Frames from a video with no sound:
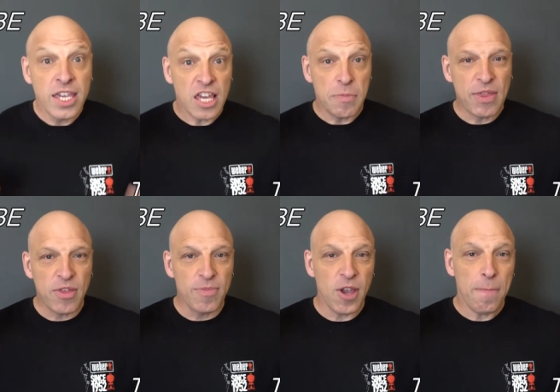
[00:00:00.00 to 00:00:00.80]
Give us a big
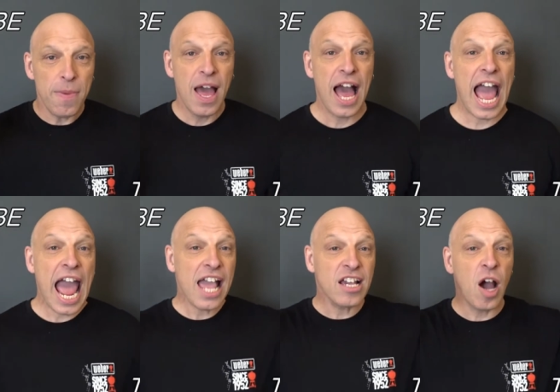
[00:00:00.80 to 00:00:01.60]
thumbs up
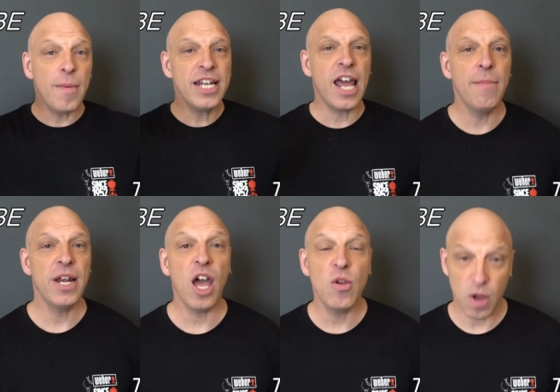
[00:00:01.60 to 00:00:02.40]
and comment down
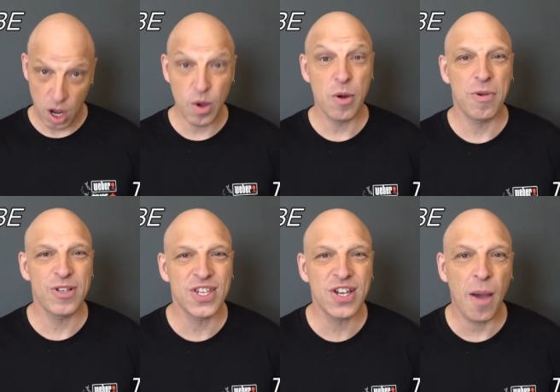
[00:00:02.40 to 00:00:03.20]
below. I will reply
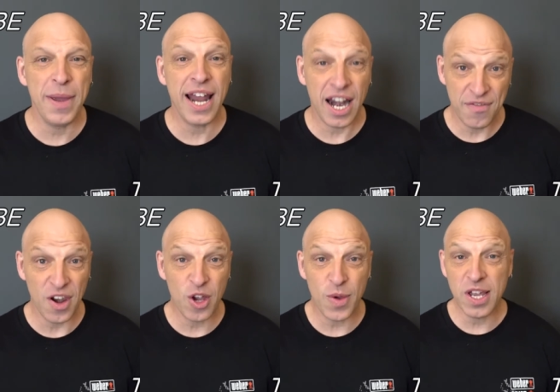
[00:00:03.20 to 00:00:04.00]
to the comment and if you
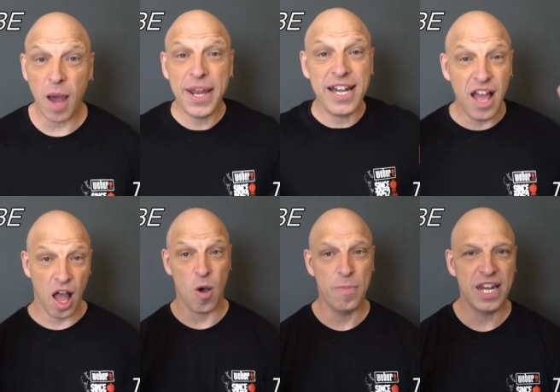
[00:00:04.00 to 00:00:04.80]
like what you comment,
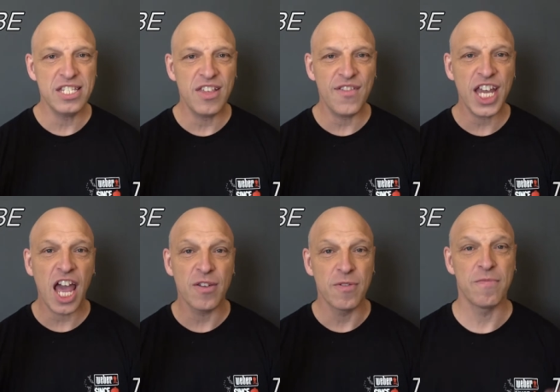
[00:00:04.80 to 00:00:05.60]
I'll pin it to the
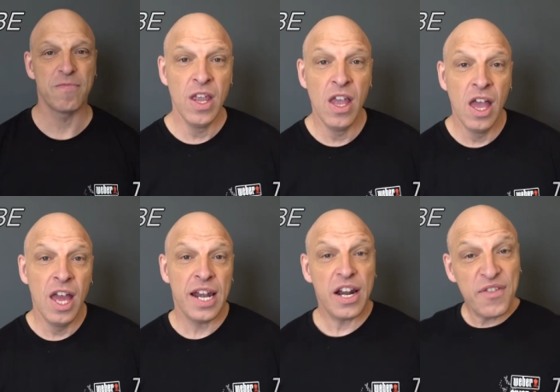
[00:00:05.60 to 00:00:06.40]
video.
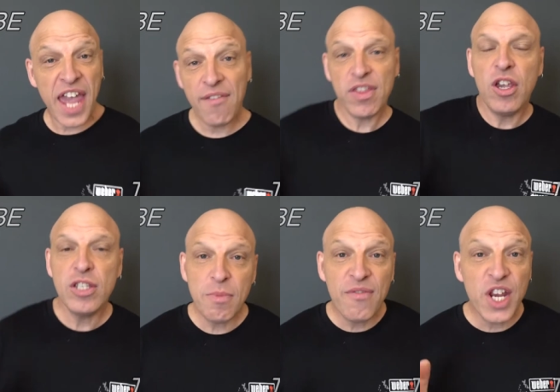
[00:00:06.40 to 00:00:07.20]
Now don't forget everything
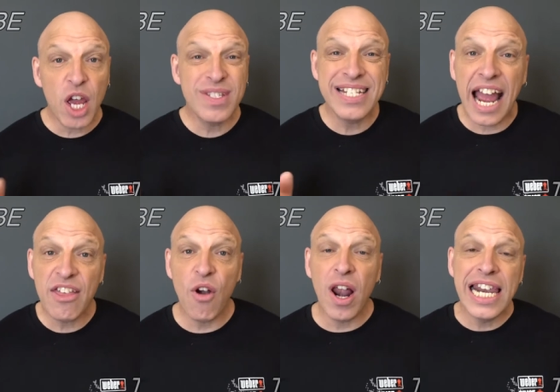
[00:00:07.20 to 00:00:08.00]
used in my video today,
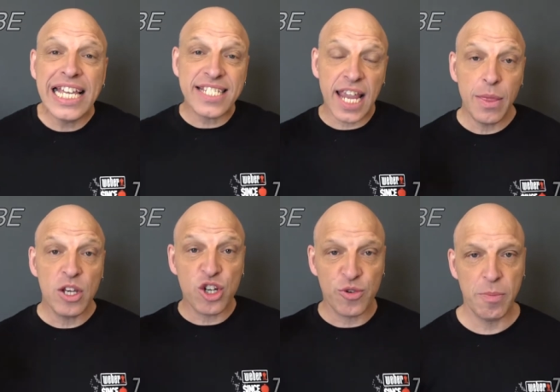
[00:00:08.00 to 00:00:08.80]
there are links in the
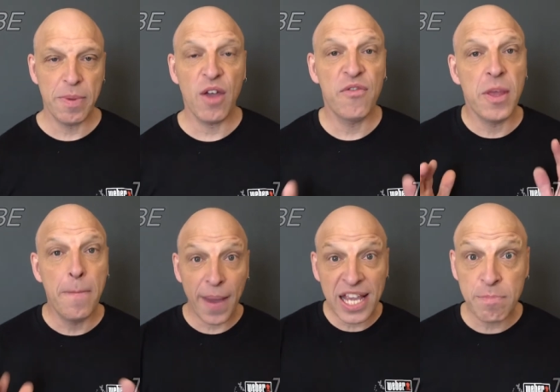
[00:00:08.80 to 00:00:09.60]
description below for the
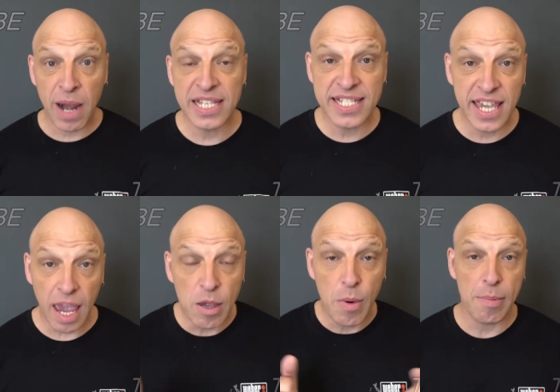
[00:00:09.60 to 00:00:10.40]
best place to
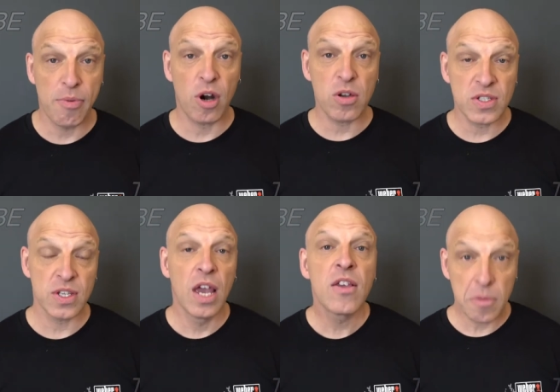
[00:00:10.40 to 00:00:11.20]
get your web products,
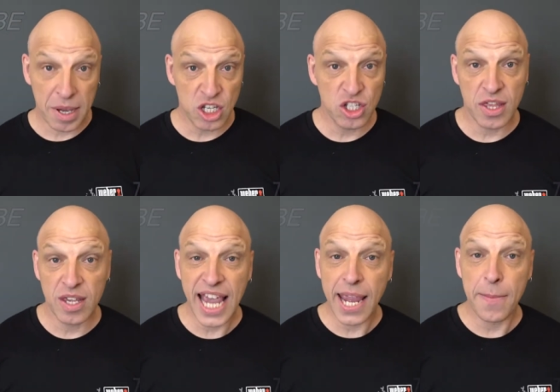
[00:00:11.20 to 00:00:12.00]
so make sure you check
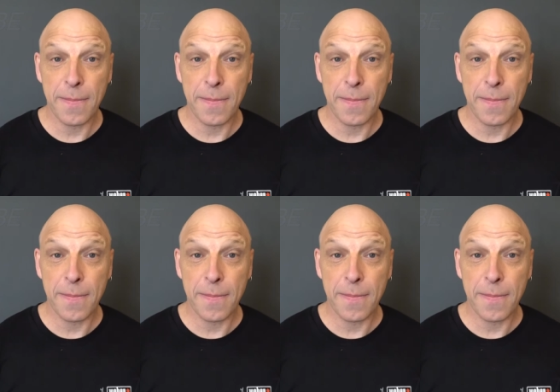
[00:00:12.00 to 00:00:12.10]
those out.